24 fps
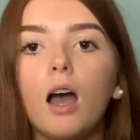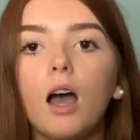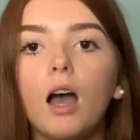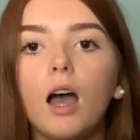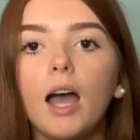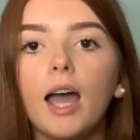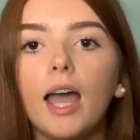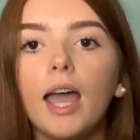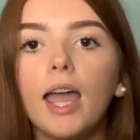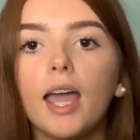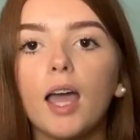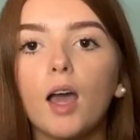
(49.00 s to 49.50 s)

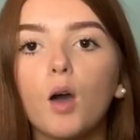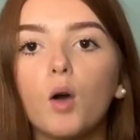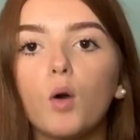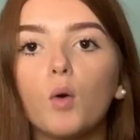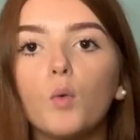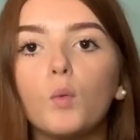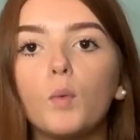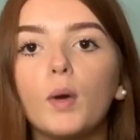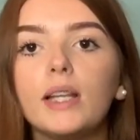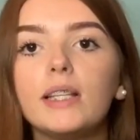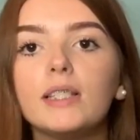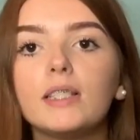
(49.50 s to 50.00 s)
I
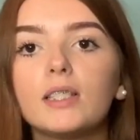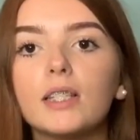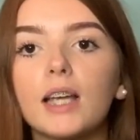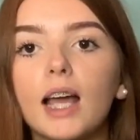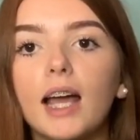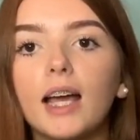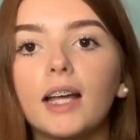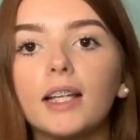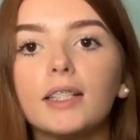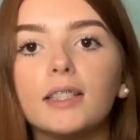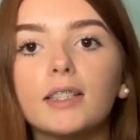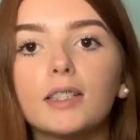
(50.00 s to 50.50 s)
went
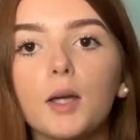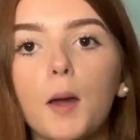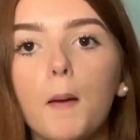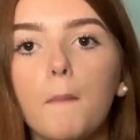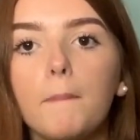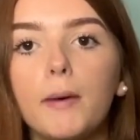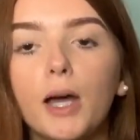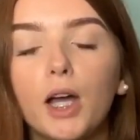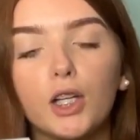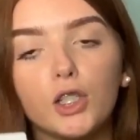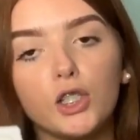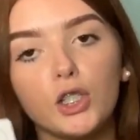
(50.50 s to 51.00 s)
and
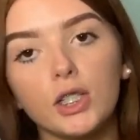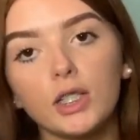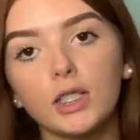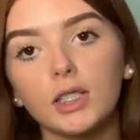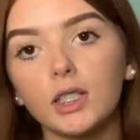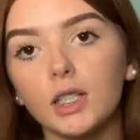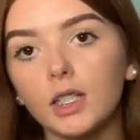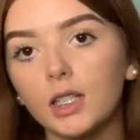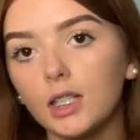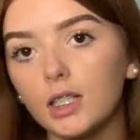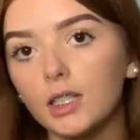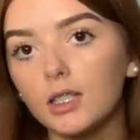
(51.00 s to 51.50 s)
purchased
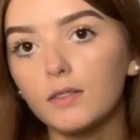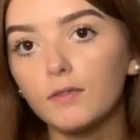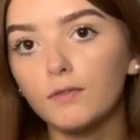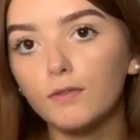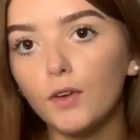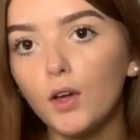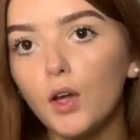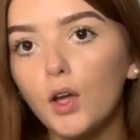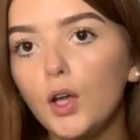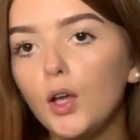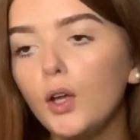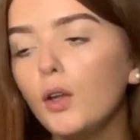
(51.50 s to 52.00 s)
this
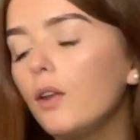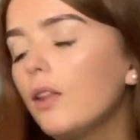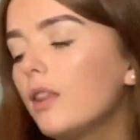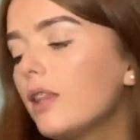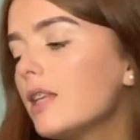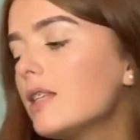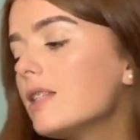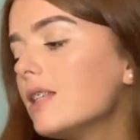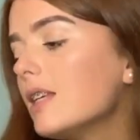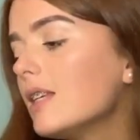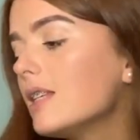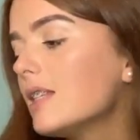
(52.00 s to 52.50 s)
phone.
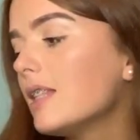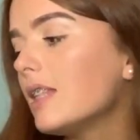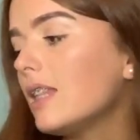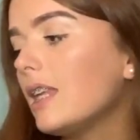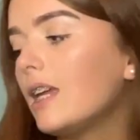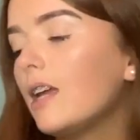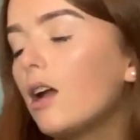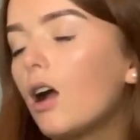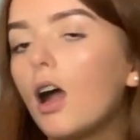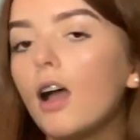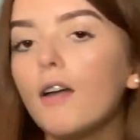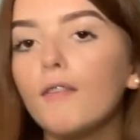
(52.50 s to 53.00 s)
This is
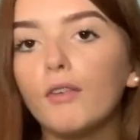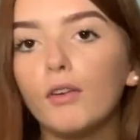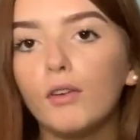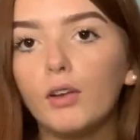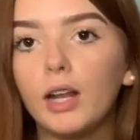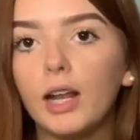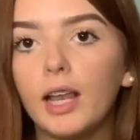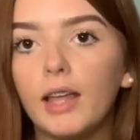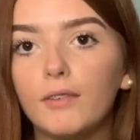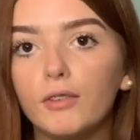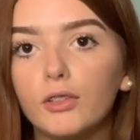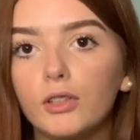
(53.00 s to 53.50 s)
the iPhone
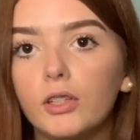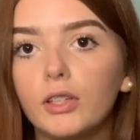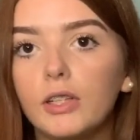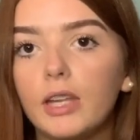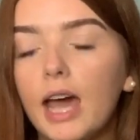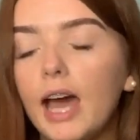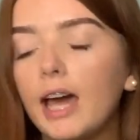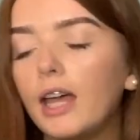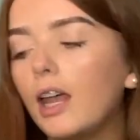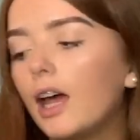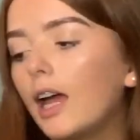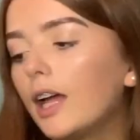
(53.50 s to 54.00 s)
11 and
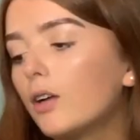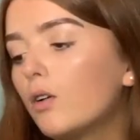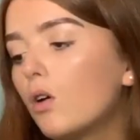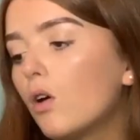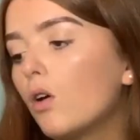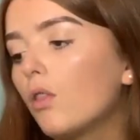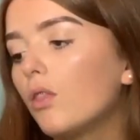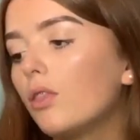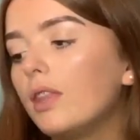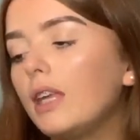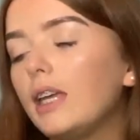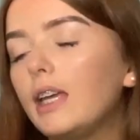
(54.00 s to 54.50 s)
I
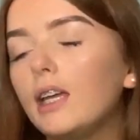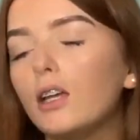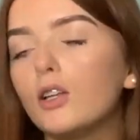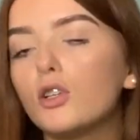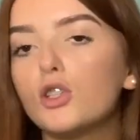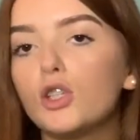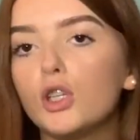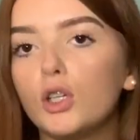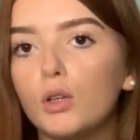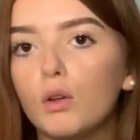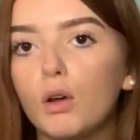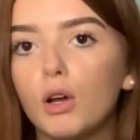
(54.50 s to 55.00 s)
got the
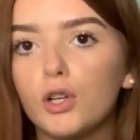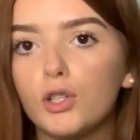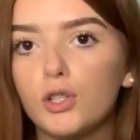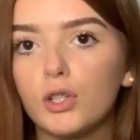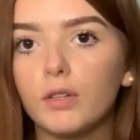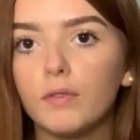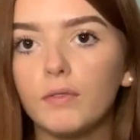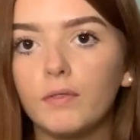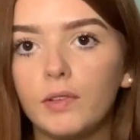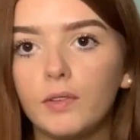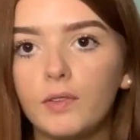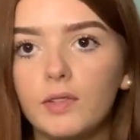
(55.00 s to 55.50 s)

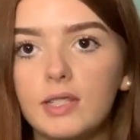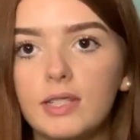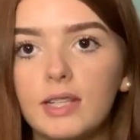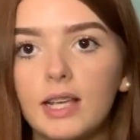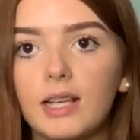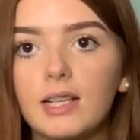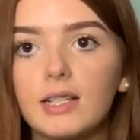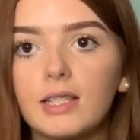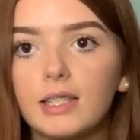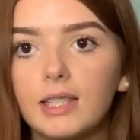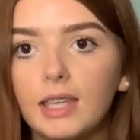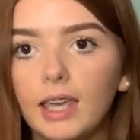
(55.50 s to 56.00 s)

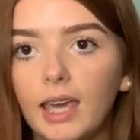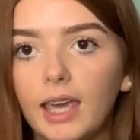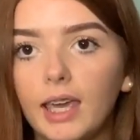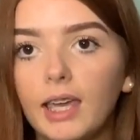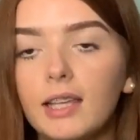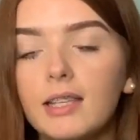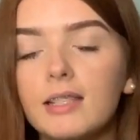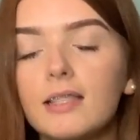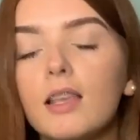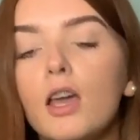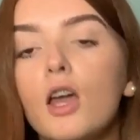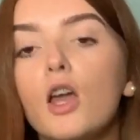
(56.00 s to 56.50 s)
256
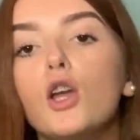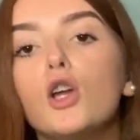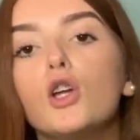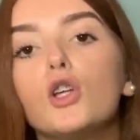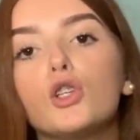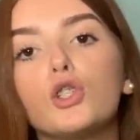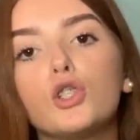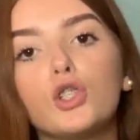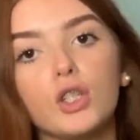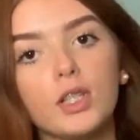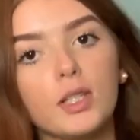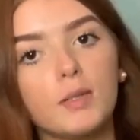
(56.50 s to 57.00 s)
gigs
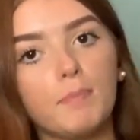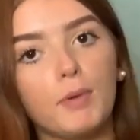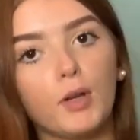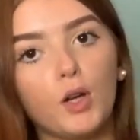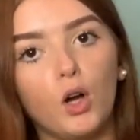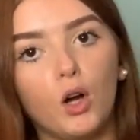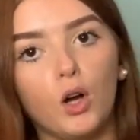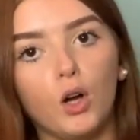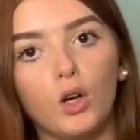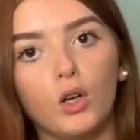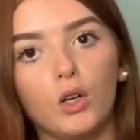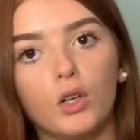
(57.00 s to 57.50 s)
just
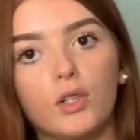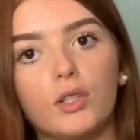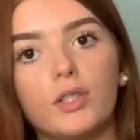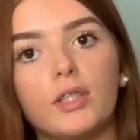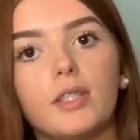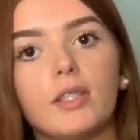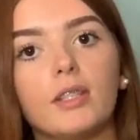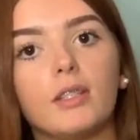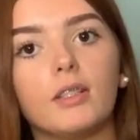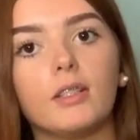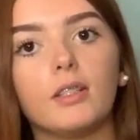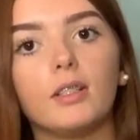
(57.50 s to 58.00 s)
because
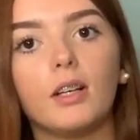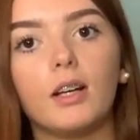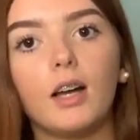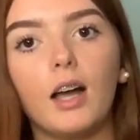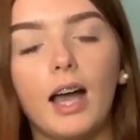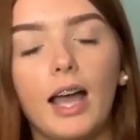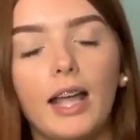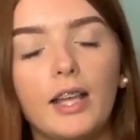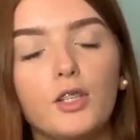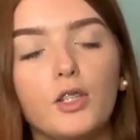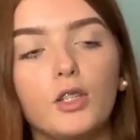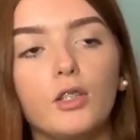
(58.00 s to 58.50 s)

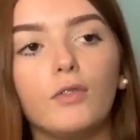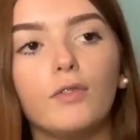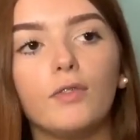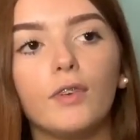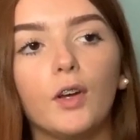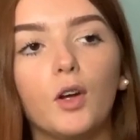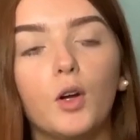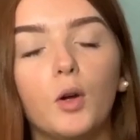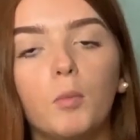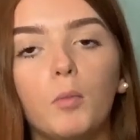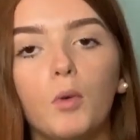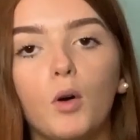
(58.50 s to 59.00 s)
I do
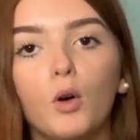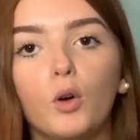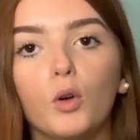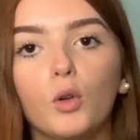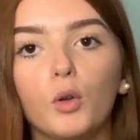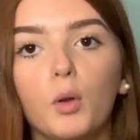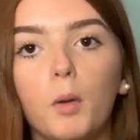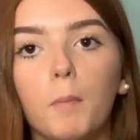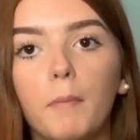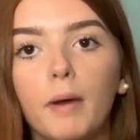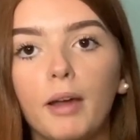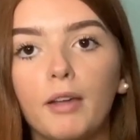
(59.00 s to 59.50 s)
film
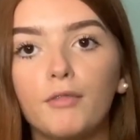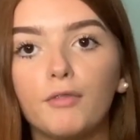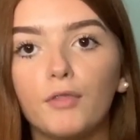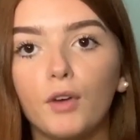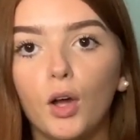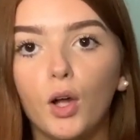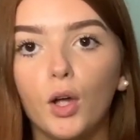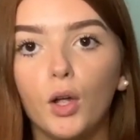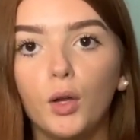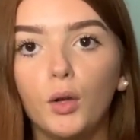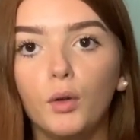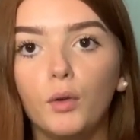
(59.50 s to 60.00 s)
on my
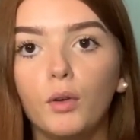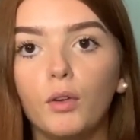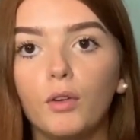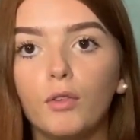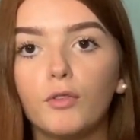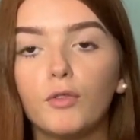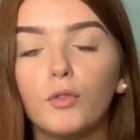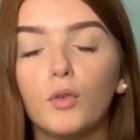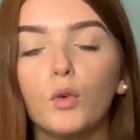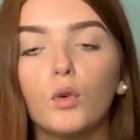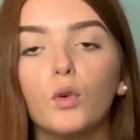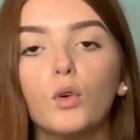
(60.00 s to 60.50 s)
phone
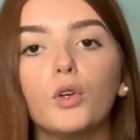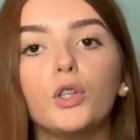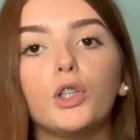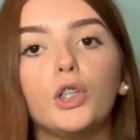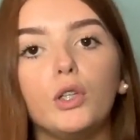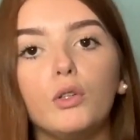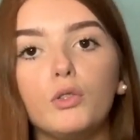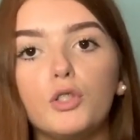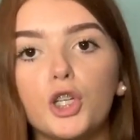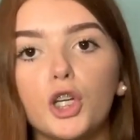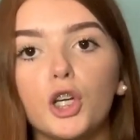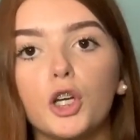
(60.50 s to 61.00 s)
for
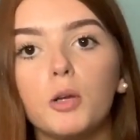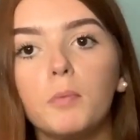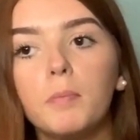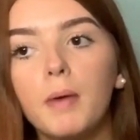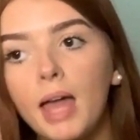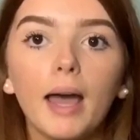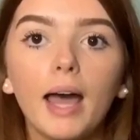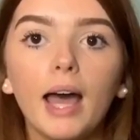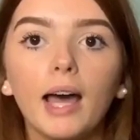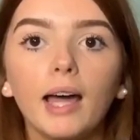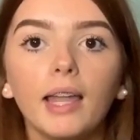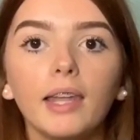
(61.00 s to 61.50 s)
YouTube,
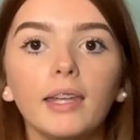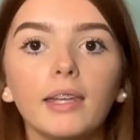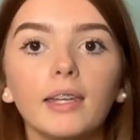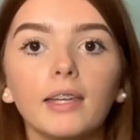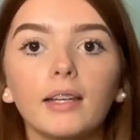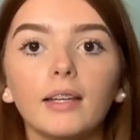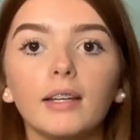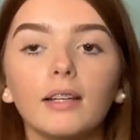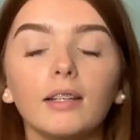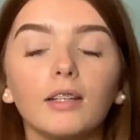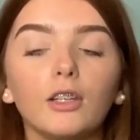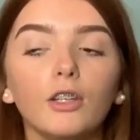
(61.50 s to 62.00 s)
and
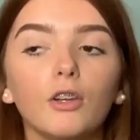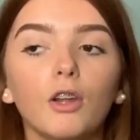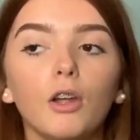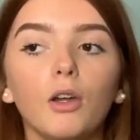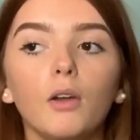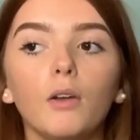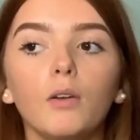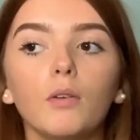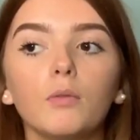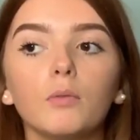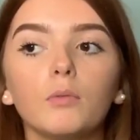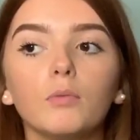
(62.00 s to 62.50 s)
you
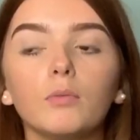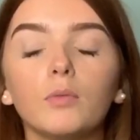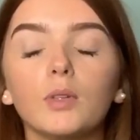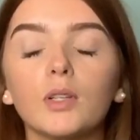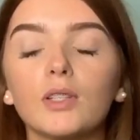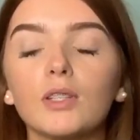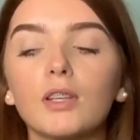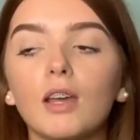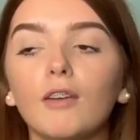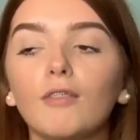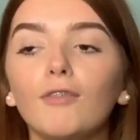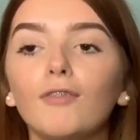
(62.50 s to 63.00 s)
know,
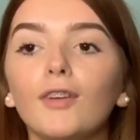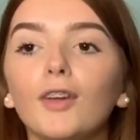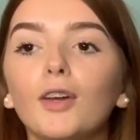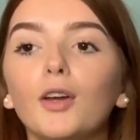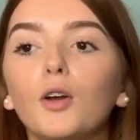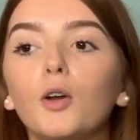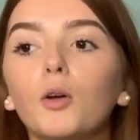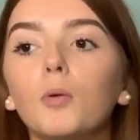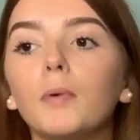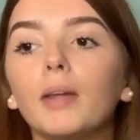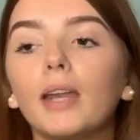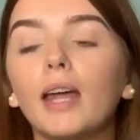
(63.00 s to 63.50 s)
once I
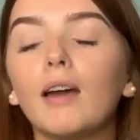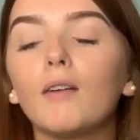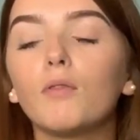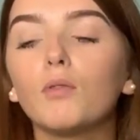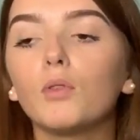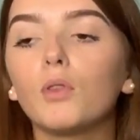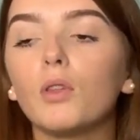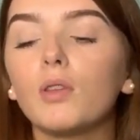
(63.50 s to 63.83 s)
film and have all